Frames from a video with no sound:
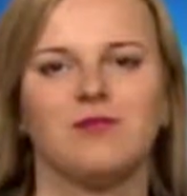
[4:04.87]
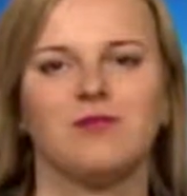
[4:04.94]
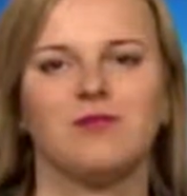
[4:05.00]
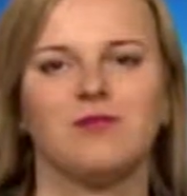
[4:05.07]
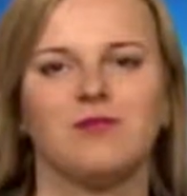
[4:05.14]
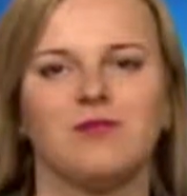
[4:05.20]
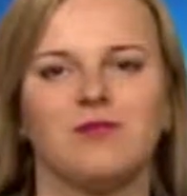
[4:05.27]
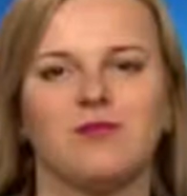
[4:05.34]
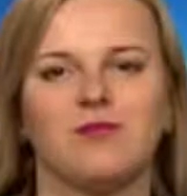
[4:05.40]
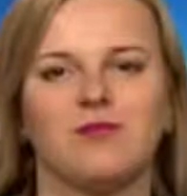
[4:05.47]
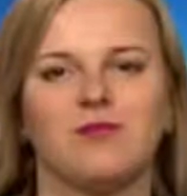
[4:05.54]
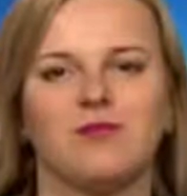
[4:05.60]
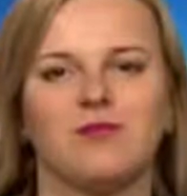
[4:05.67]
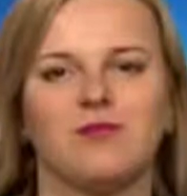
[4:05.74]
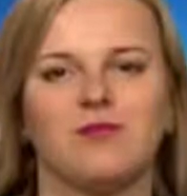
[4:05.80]
a
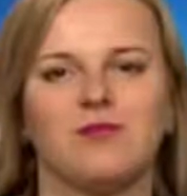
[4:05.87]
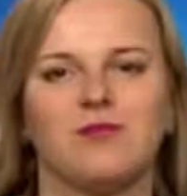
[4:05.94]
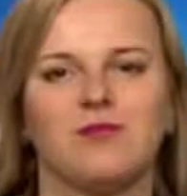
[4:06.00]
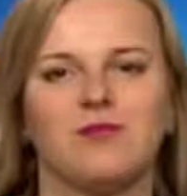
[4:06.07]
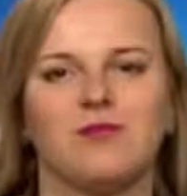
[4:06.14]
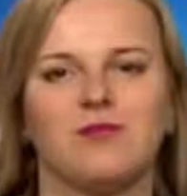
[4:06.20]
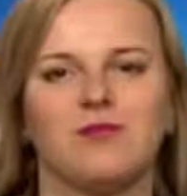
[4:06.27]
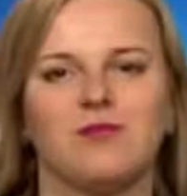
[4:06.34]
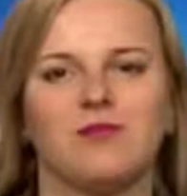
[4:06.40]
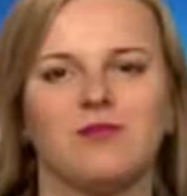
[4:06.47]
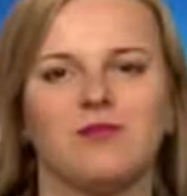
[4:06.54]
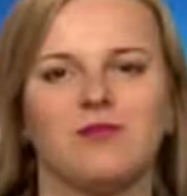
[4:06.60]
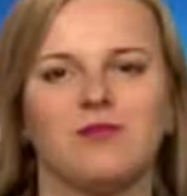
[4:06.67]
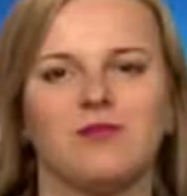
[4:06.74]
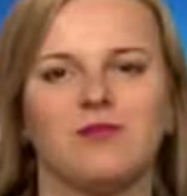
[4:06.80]
spokesperson for the department
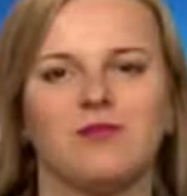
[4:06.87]
said.